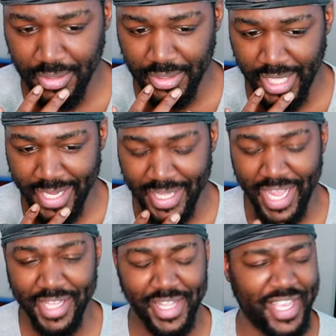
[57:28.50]
like
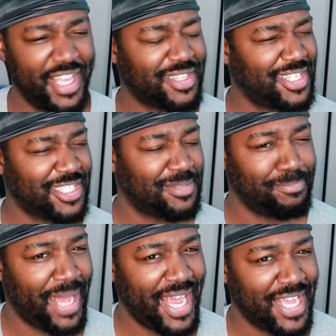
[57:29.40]
they they get this
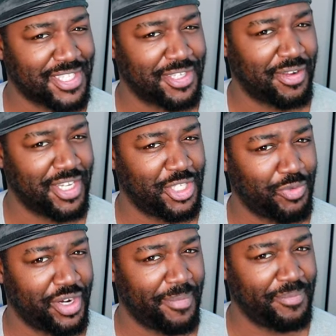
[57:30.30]
mask you know each
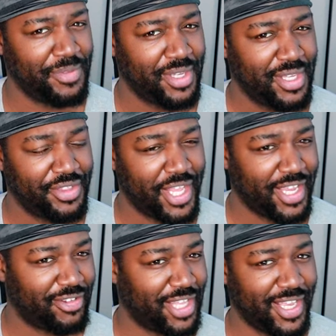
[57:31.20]
one of them they
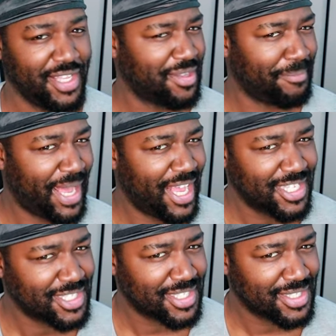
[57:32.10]
they get the
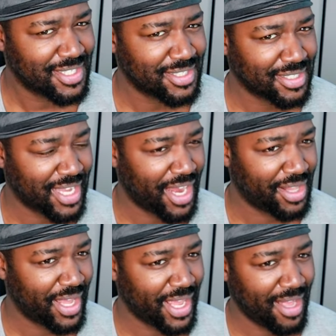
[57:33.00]
mask kind of
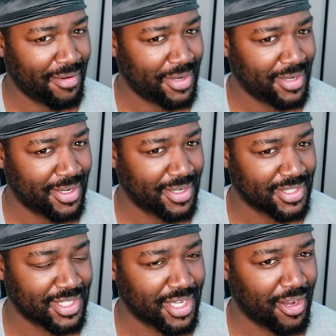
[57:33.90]
like how uh
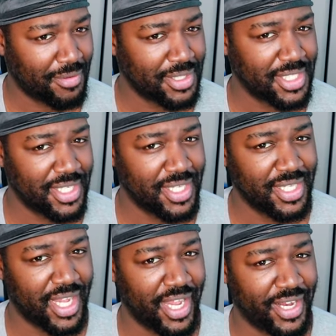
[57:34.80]
Takua did
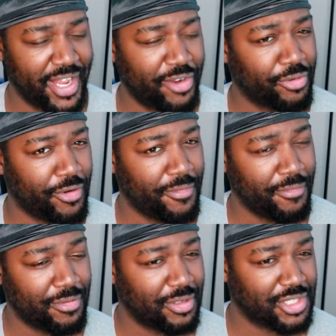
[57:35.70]
and they grow
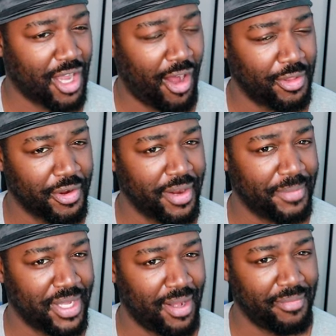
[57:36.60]
taller and
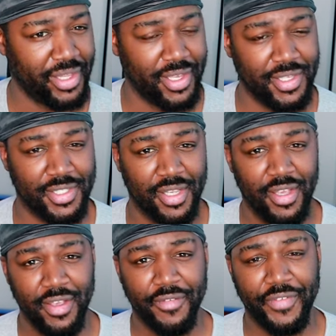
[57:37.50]
become these
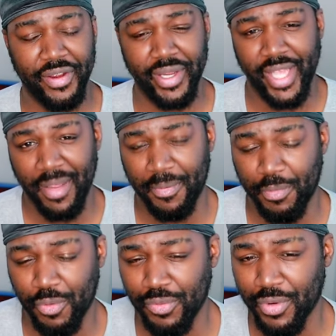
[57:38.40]
very
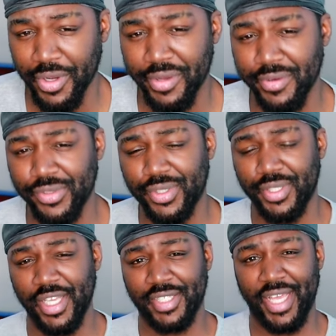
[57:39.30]
capable warriors
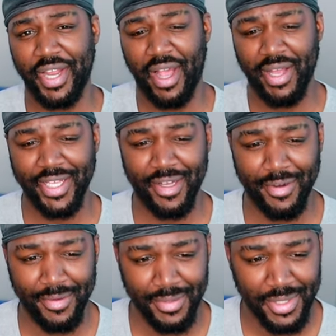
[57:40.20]
is that how it
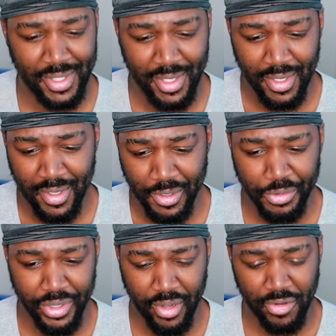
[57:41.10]
goes
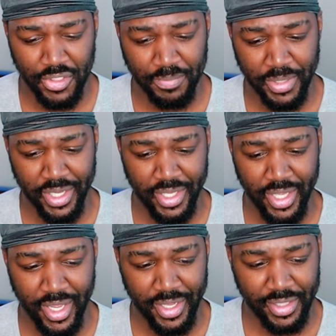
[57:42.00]
who knows but
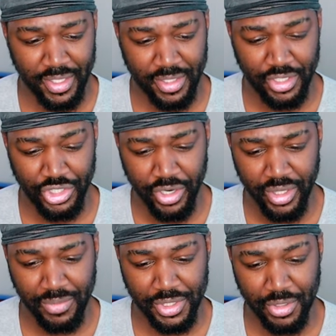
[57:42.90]
yeah the, the, the journey
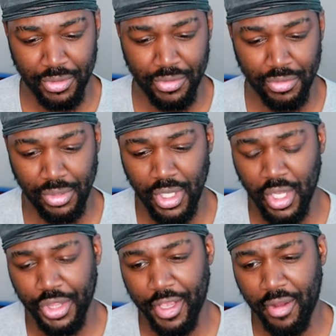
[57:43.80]
was cool
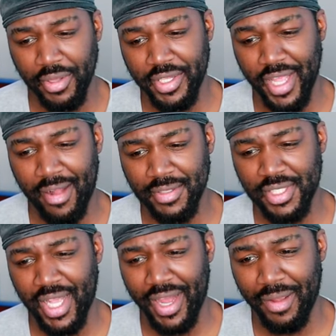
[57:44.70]
the only
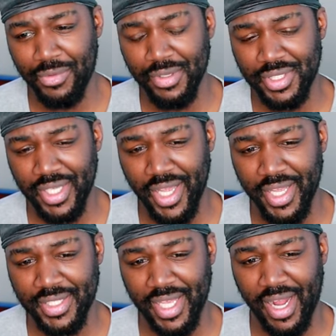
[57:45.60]
downside i will say
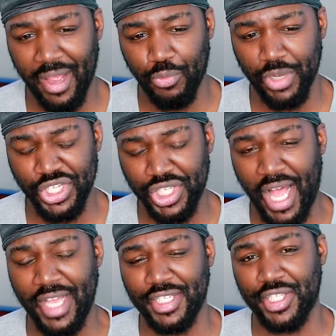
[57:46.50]
is that i wish
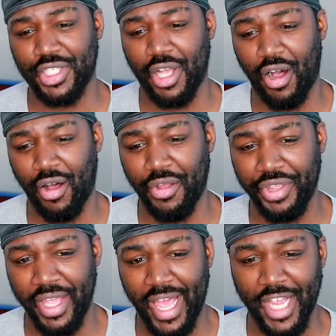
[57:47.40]
i saw
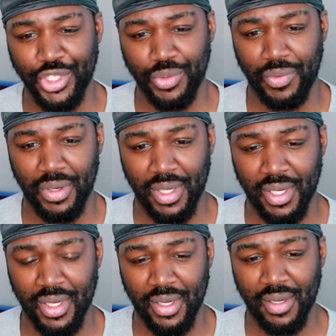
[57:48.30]
the actual
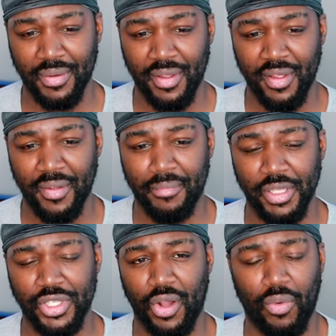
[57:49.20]
uh
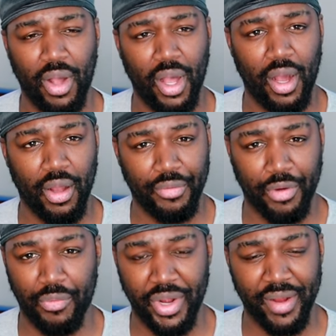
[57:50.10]
Matoa or,
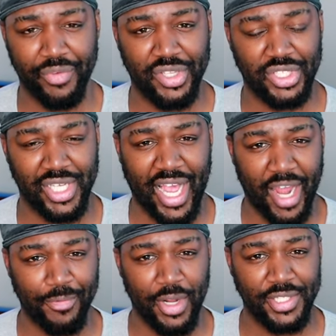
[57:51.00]
or, whatever this
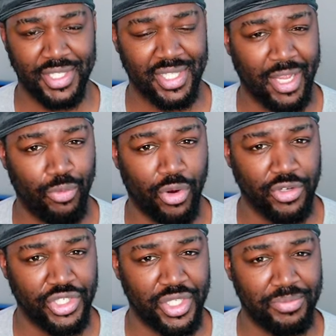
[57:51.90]
god was that they
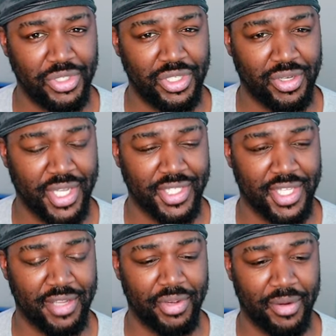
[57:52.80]
worshiped. You know, they said
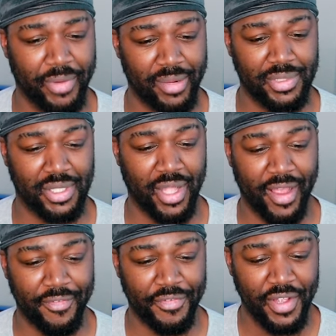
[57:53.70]
they were going to bring him to
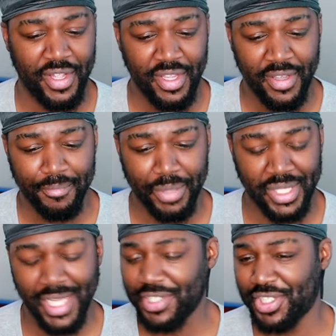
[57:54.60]
life. But
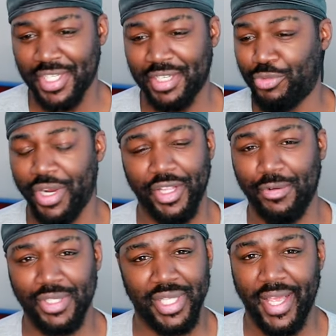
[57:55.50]
that's just one of
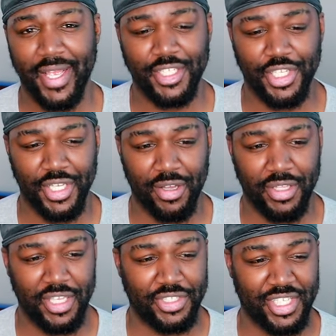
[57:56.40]
those things, you know,
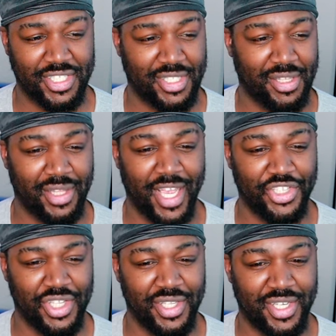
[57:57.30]
it's just the
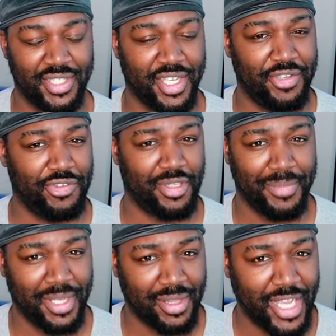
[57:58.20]
legend continues to
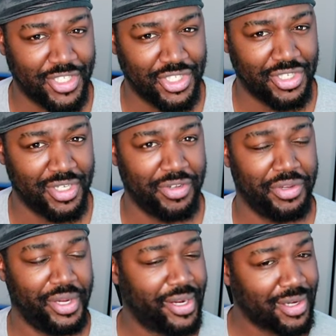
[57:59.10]
be a legend. You know,
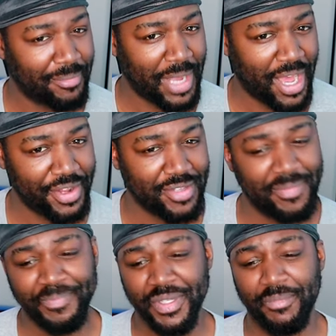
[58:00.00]
you hear about it,
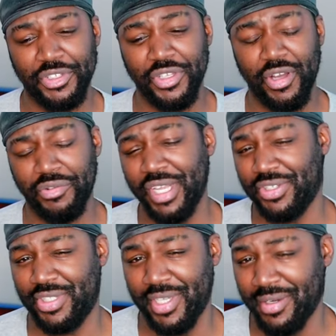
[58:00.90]
but you don't
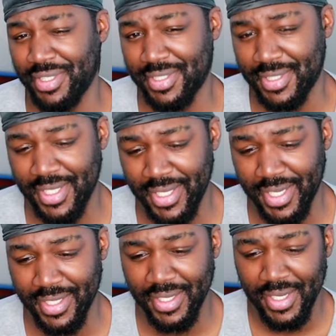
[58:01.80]
necessarily see it.